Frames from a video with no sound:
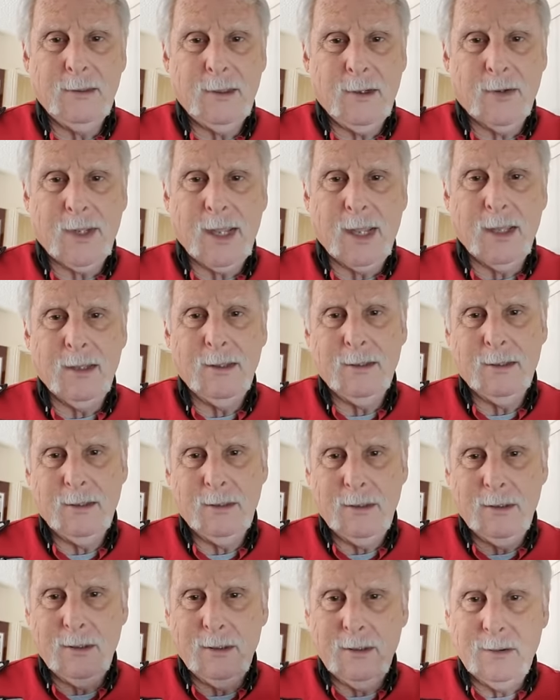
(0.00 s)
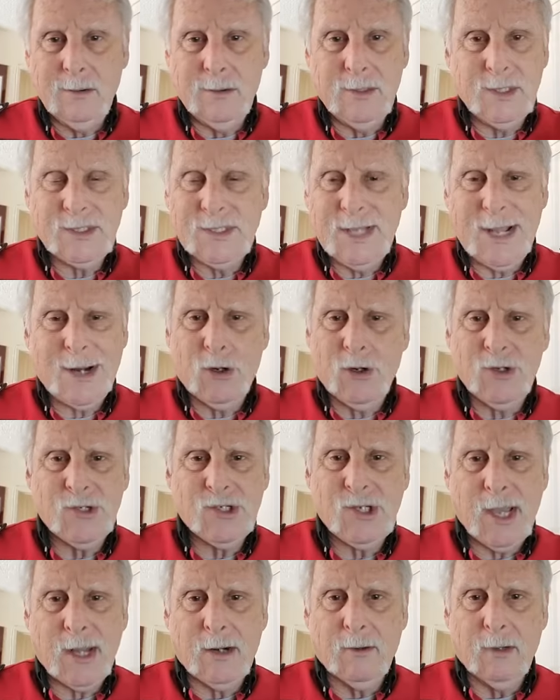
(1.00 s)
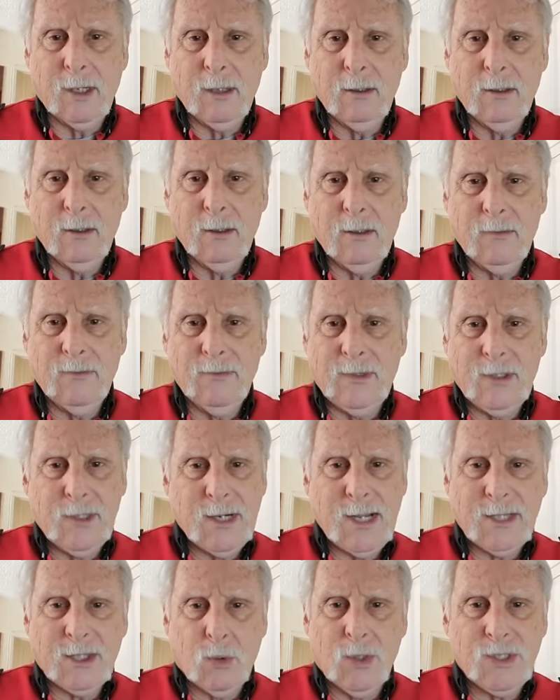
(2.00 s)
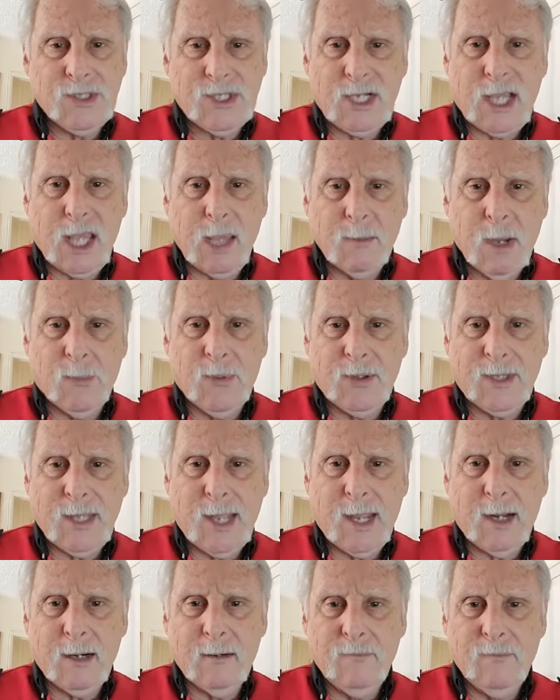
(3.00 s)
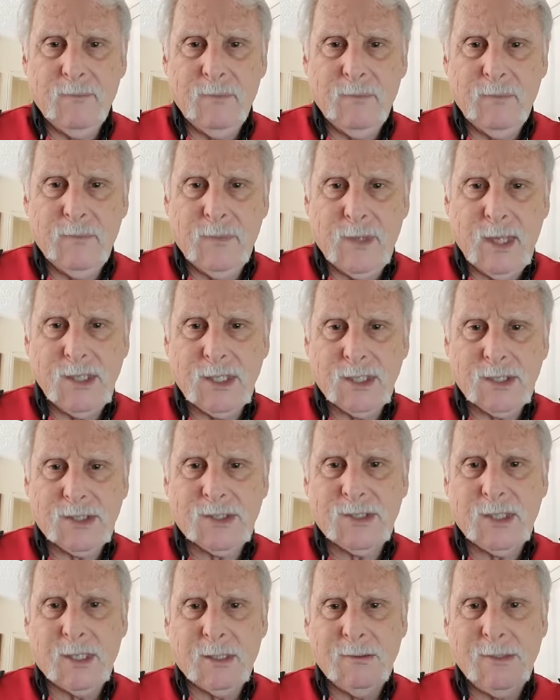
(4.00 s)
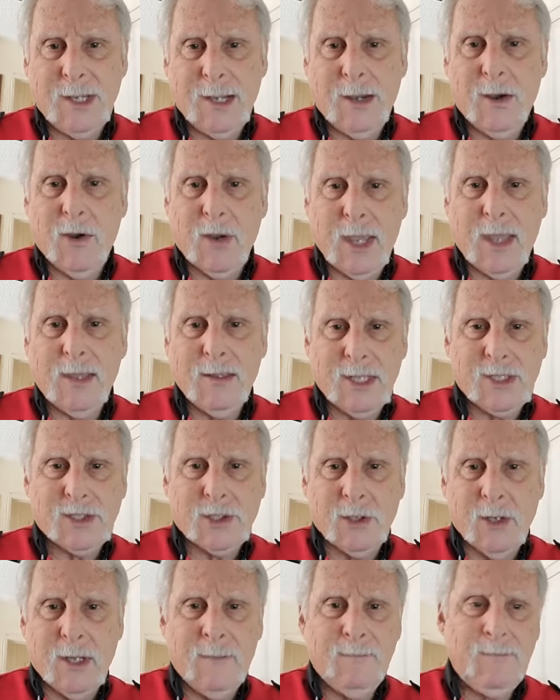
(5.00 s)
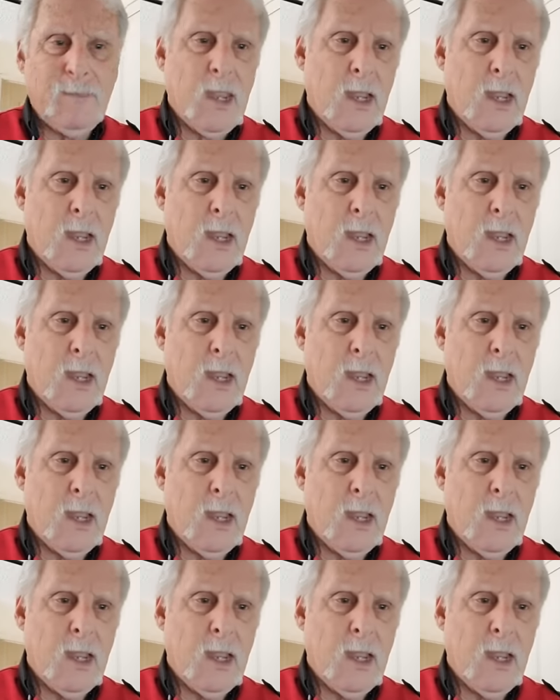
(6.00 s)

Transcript: Okay, it's not earth-shattering. They're not the ones that came up with that. They just said, yeah, okay, it's good.